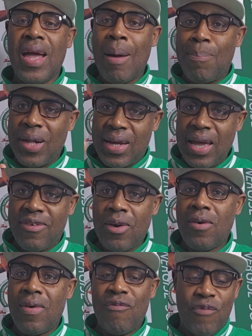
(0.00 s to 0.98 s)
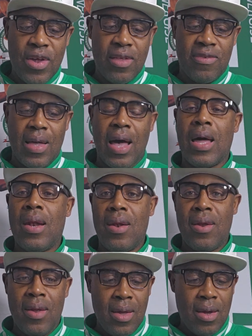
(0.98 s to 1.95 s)
application reference
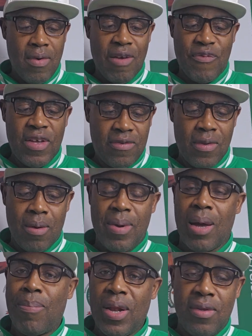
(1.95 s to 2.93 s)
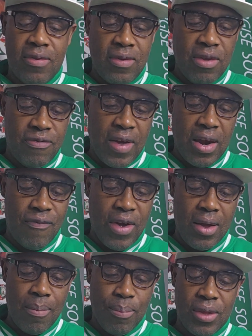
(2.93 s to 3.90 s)
and reference number, please. It's very,
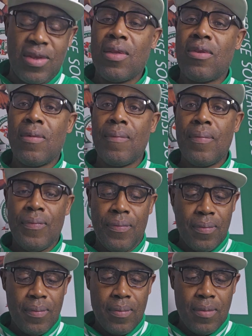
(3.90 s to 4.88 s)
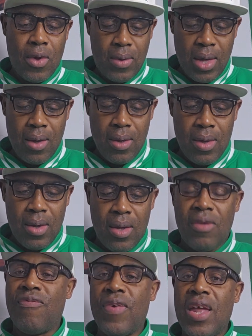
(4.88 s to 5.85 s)
very important. Okay?
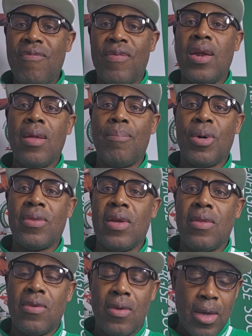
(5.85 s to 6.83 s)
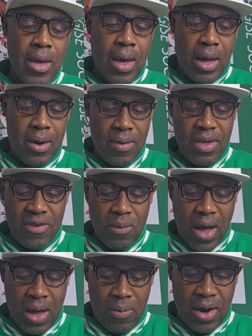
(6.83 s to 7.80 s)
It's very, very important. And the
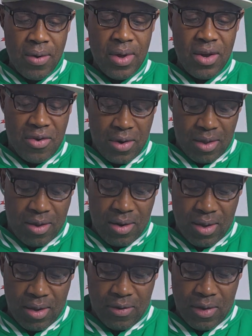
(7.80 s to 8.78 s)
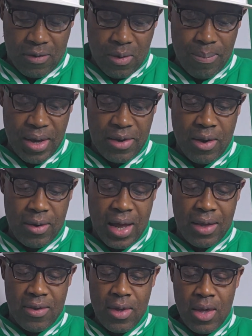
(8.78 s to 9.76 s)
reason why we're reiterating this is to make sure
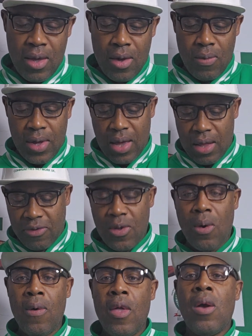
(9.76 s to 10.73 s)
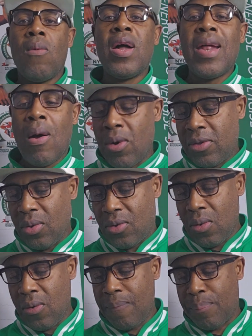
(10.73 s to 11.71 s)
that we get. So what I want to
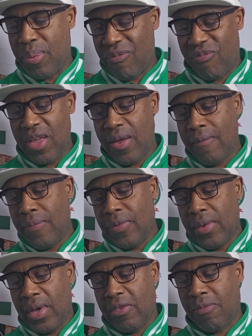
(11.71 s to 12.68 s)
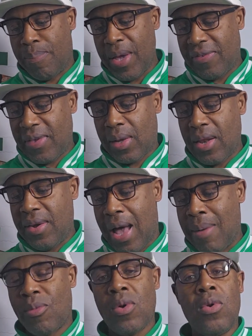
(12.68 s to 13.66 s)
do briefly is basically
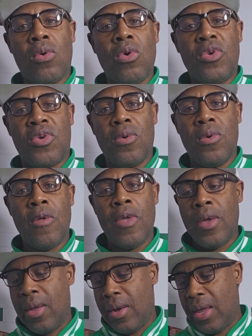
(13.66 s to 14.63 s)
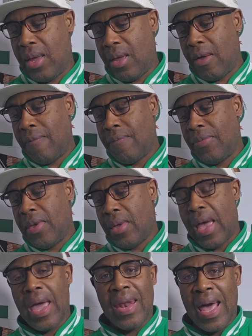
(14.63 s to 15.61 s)
that I'm going to go through the
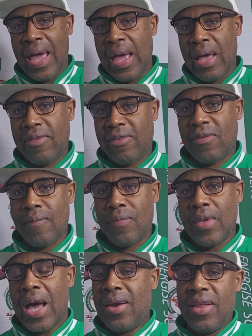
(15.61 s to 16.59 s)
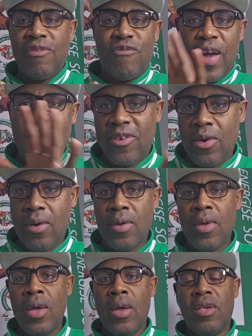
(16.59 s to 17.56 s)
NIS, and this
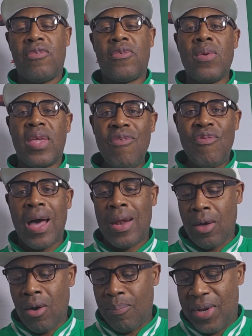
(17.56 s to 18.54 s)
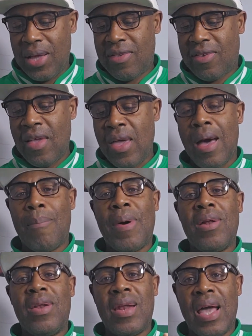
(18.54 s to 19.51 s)
version is to give you an update
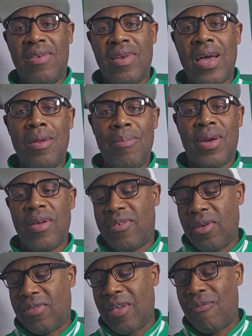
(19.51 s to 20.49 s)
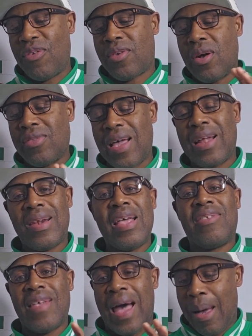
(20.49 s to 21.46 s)
about the Nigerian Immigration Service
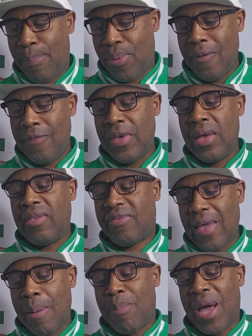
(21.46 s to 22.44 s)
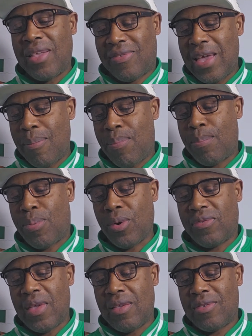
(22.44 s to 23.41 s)
Contactless app, step-by-step
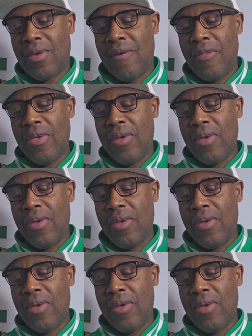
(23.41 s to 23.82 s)
process